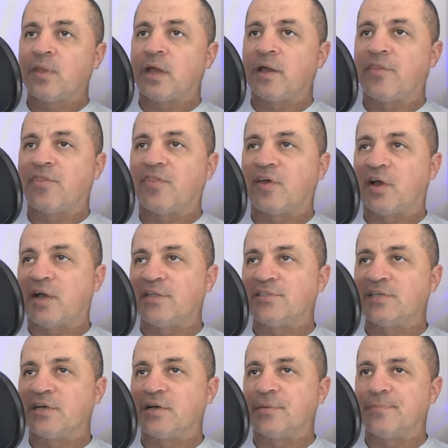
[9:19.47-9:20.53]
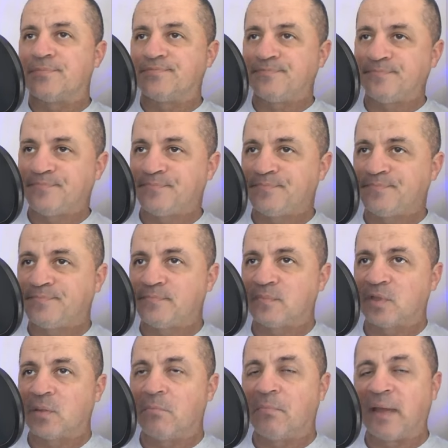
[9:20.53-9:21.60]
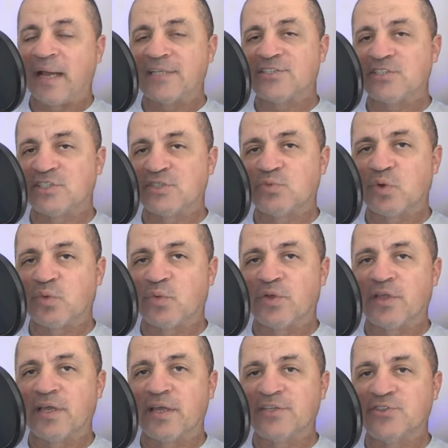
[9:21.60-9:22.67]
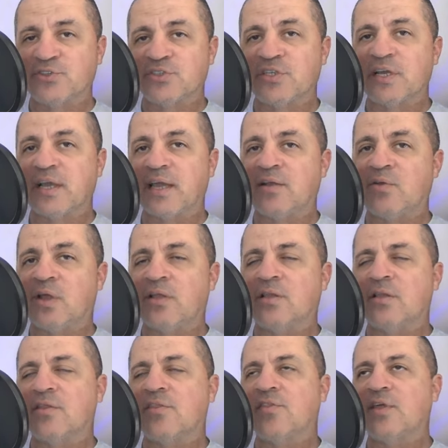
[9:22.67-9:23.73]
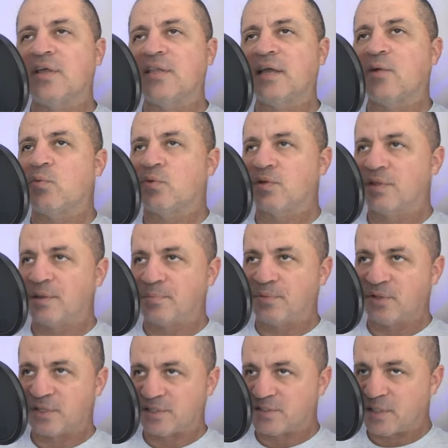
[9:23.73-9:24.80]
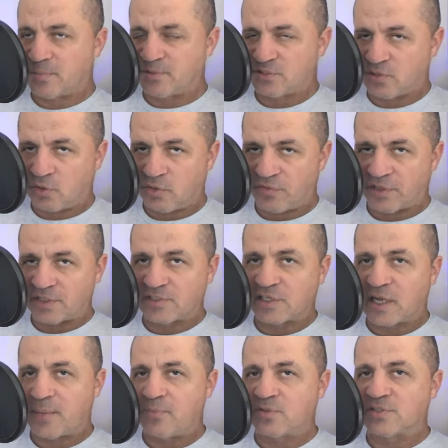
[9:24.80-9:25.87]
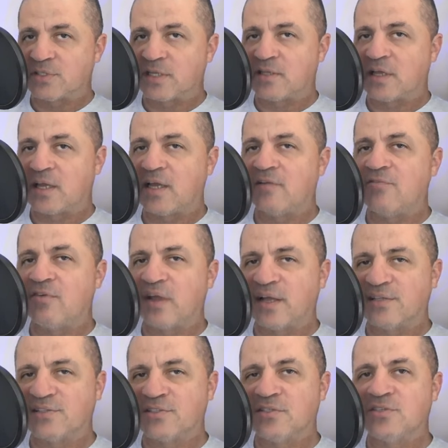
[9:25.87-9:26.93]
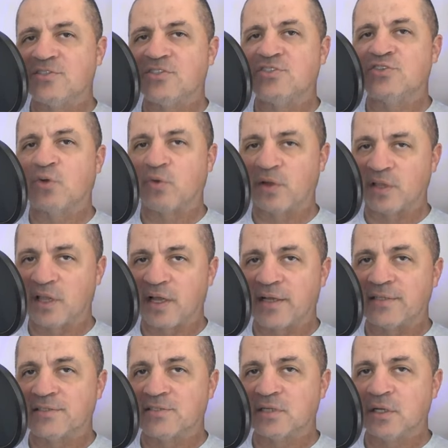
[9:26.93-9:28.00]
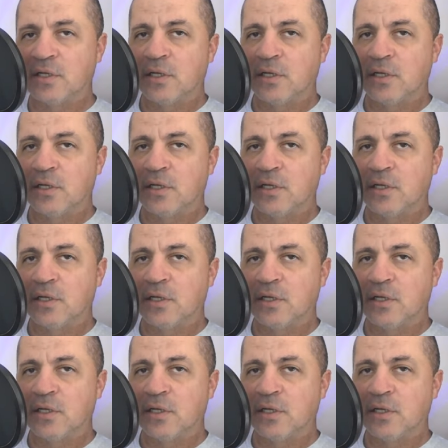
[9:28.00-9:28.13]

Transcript: I thought um, the matches were really interesting, and and the thing that really put this episode over the top was that they advance storylines